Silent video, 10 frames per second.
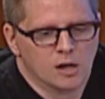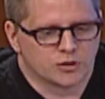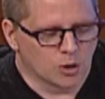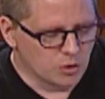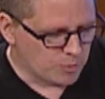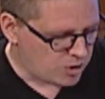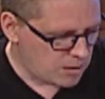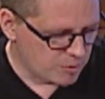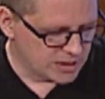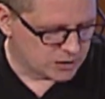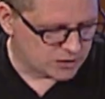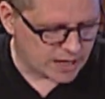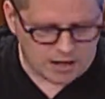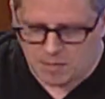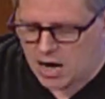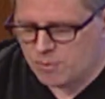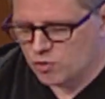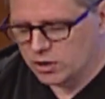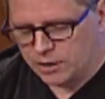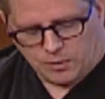So the problem is that I'm
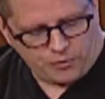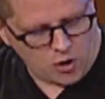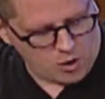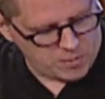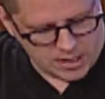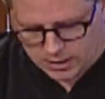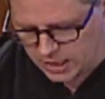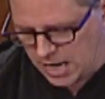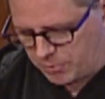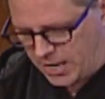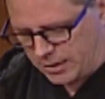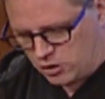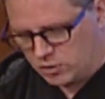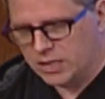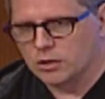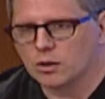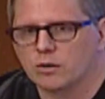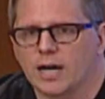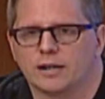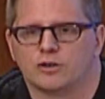really firm in the camp that you need to
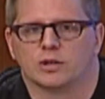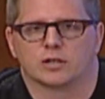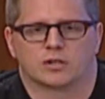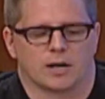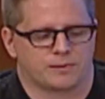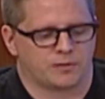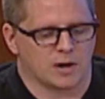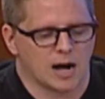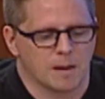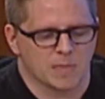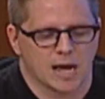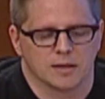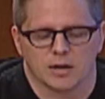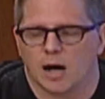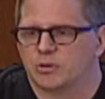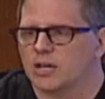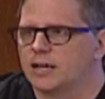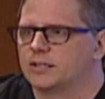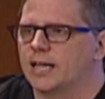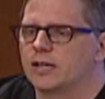learn how to do this stuff. And the
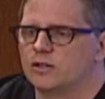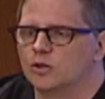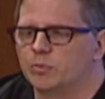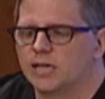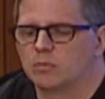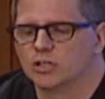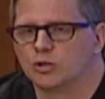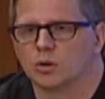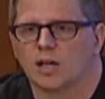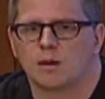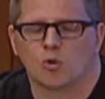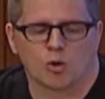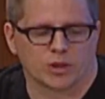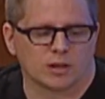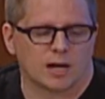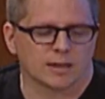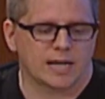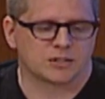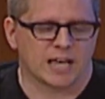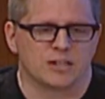upside is that you'll be able to do a lot more with a lot
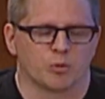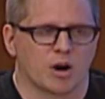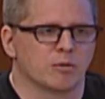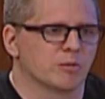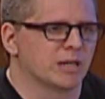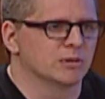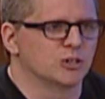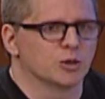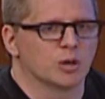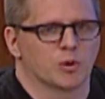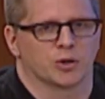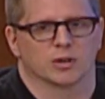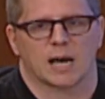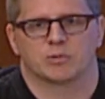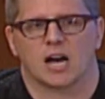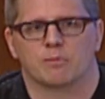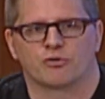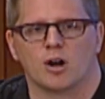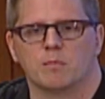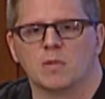less, and you'll probably be able to do it with your laptop
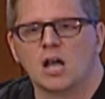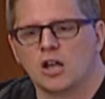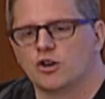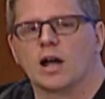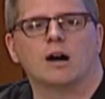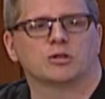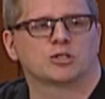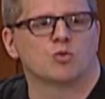from your house,